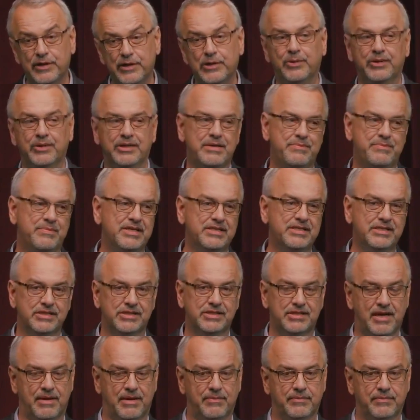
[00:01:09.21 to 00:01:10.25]
frequently
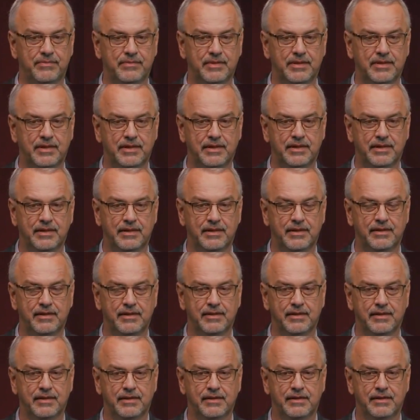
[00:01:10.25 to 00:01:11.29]
misses them,
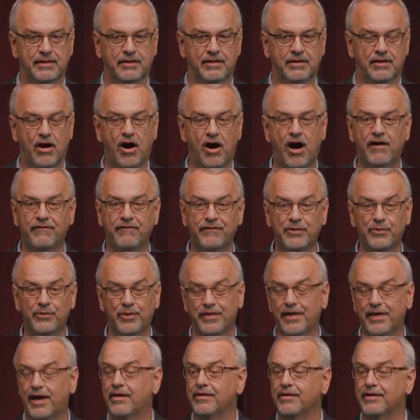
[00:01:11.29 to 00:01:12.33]
often
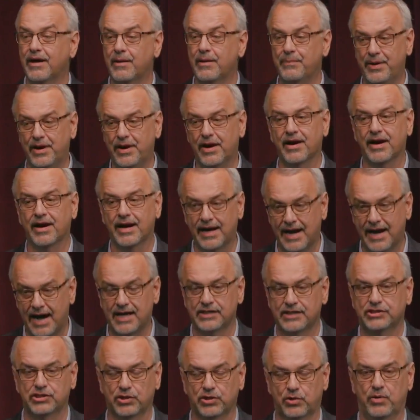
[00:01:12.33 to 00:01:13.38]
without apparent
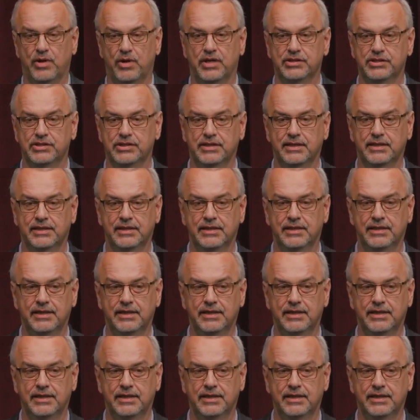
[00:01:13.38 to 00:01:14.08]
consequence.